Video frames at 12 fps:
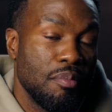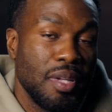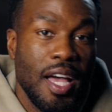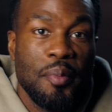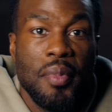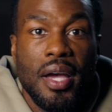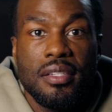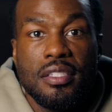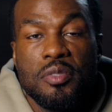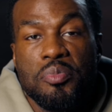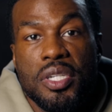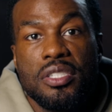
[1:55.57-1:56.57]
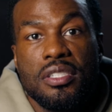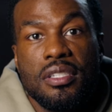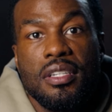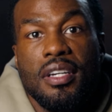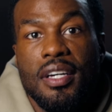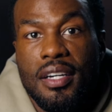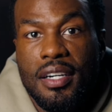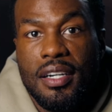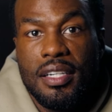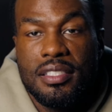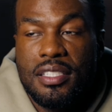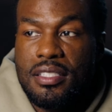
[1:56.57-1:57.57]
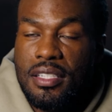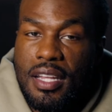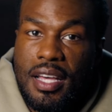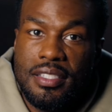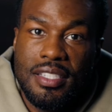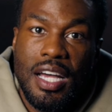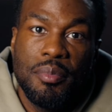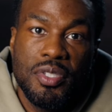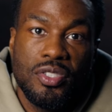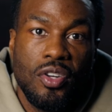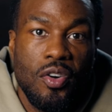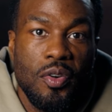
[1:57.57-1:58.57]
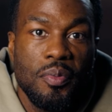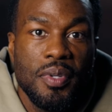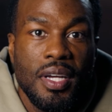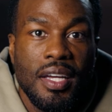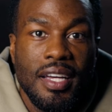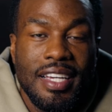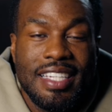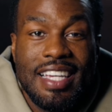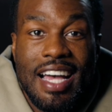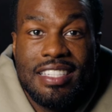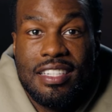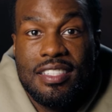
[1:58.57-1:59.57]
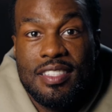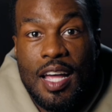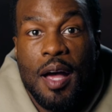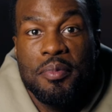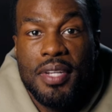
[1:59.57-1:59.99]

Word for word: Black Manta's mission since the last time you saw him. He hasn't stopped.